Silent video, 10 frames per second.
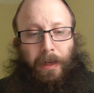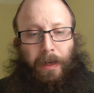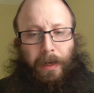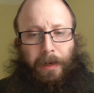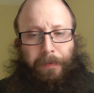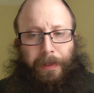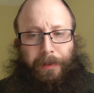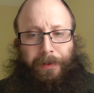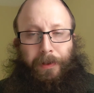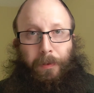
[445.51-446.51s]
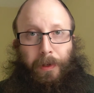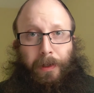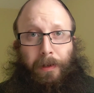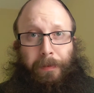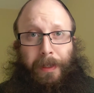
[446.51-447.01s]
and there's no
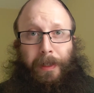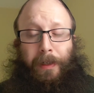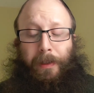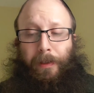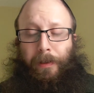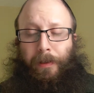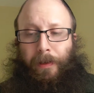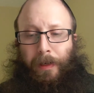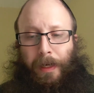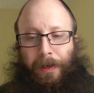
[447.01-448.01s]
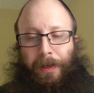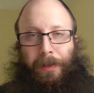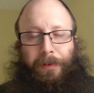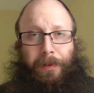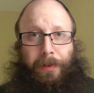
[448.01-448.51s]
water, meaning how can
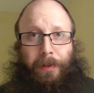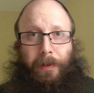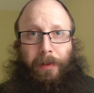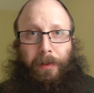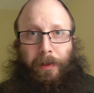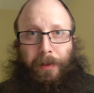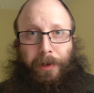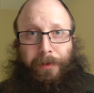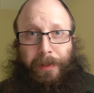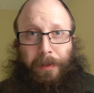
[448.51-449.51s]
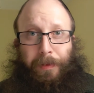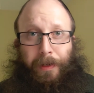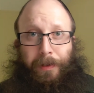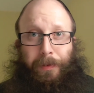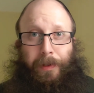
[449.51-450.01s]
you learn Torah as
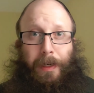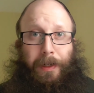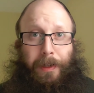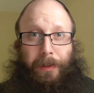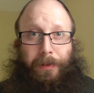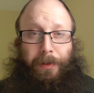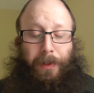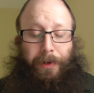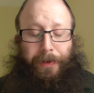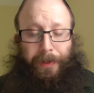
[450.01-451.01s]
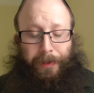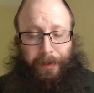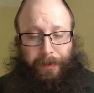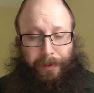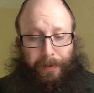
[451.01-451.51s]
compared to water? How can you learn Torah in
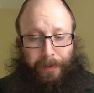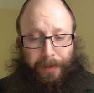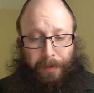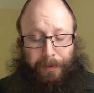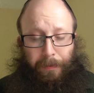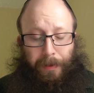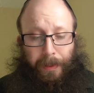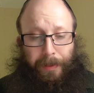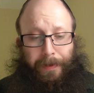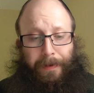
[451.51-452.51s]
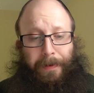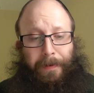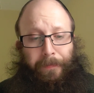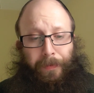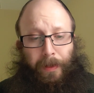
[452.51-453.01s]
this empty pit?
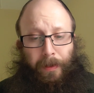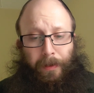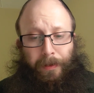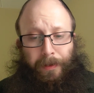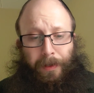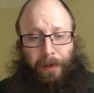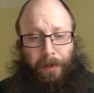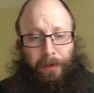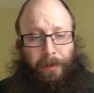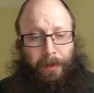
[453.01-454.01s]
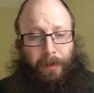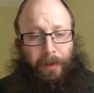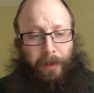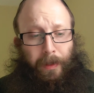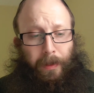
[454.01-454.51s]
Still,
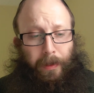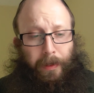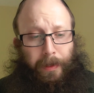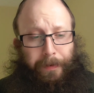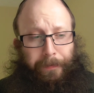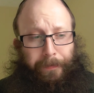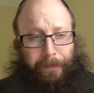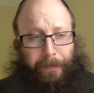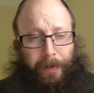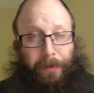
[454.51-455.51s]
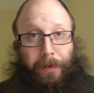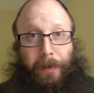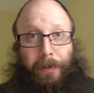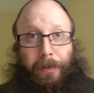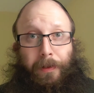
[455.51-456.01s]
in
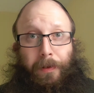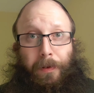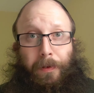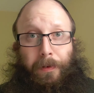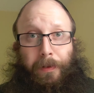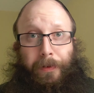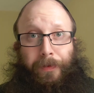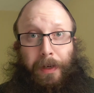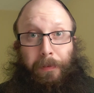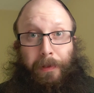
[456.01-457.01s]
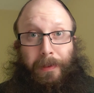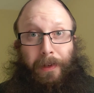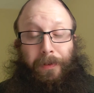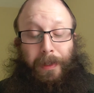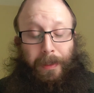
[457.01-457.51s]
order to defend
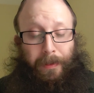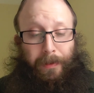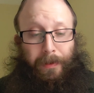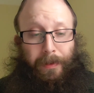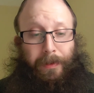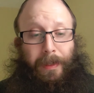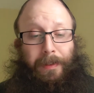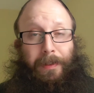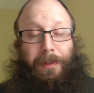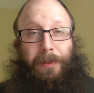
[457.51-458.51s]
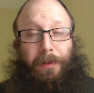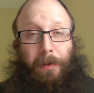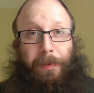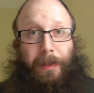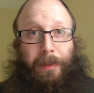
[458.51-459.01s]
oneself against the snakes and
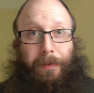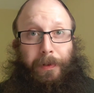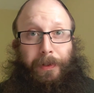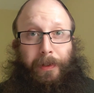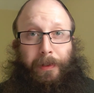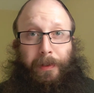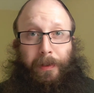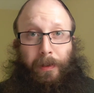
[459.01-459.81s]
scorpions, which is